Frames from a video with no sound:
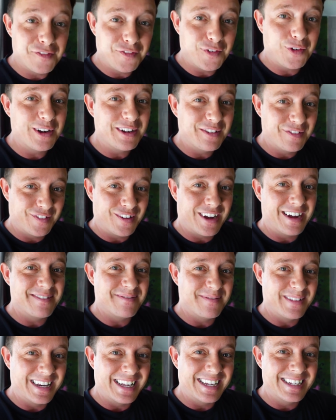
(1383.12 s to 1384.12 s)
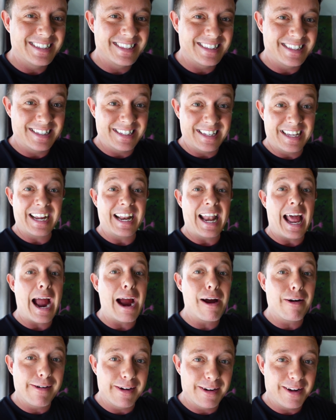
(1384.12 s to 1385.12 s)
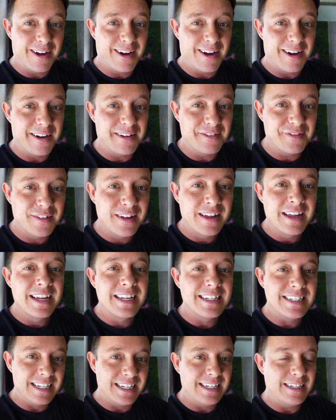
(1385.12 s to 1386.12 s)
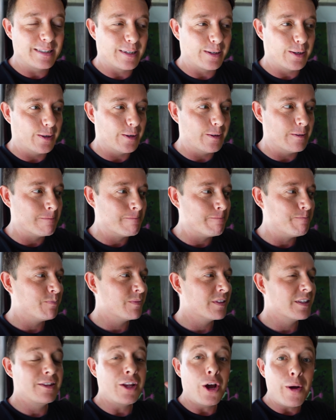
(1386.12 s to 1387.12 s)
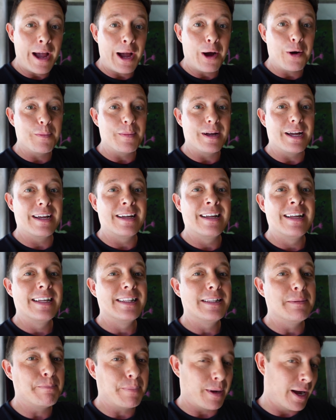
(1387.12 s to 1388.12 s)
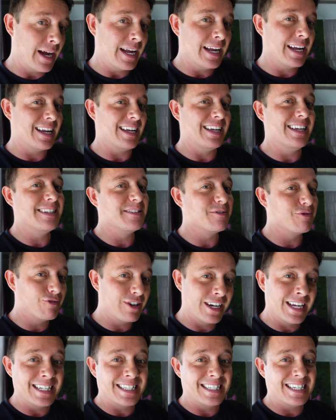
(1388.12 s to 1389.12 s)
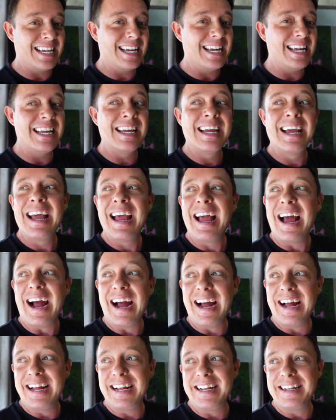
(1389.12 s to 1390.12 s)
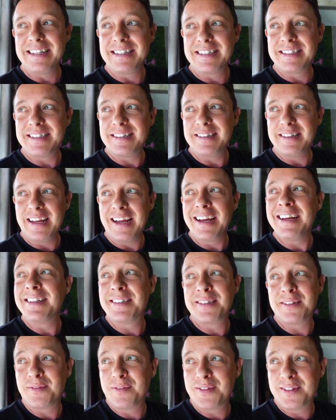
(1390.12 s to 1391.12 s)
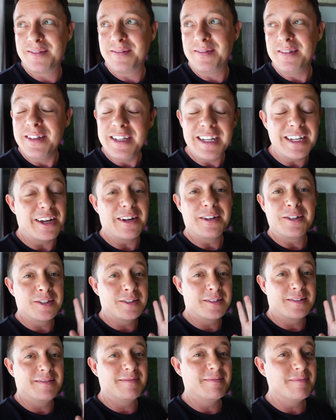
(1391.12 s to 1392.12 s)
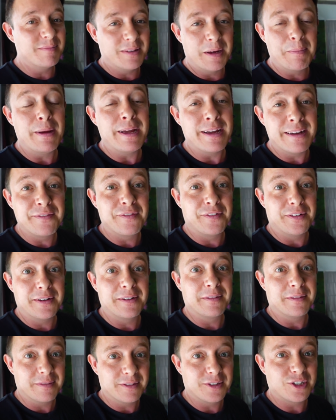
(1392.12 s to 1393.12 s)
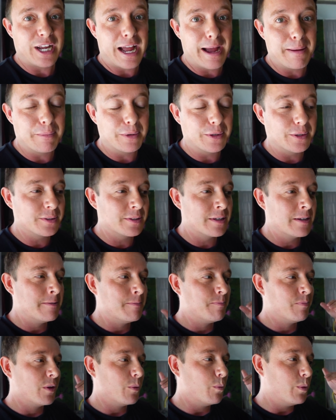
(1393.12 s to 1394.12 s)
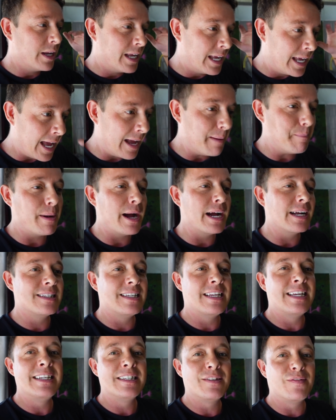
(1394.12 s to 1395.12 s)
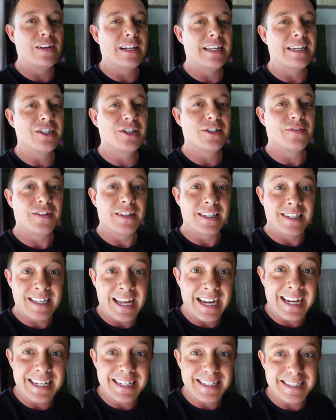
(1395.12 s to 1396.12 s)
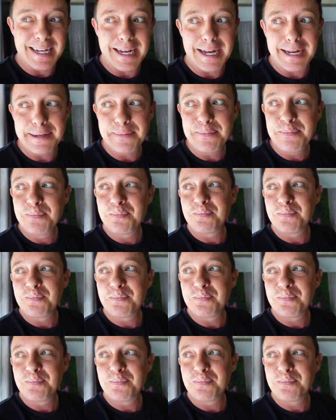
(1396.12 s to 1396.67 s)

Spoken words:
45 minutes. This is like an hour and a half detour. No helmet, the bike is rickety, and it's, you know, just a bit of a shambles. We get back to his village for the second time,